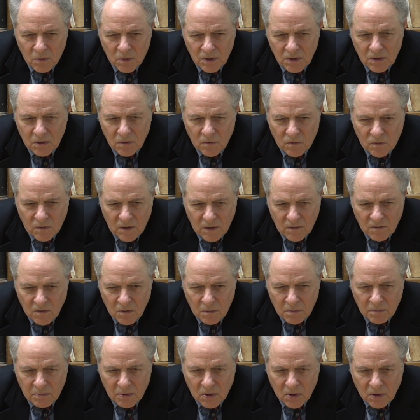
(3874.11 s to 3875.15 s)
what's your
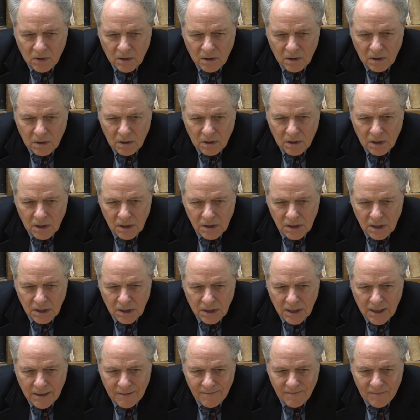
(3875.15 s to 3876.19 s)
favorite book and things like
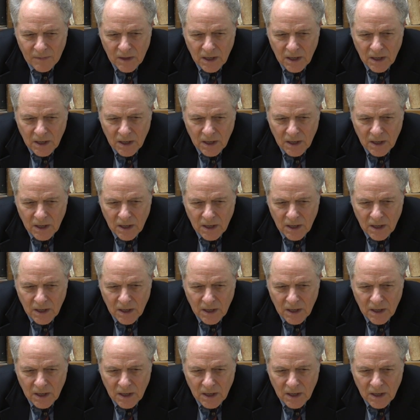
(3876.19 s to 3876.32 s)
that,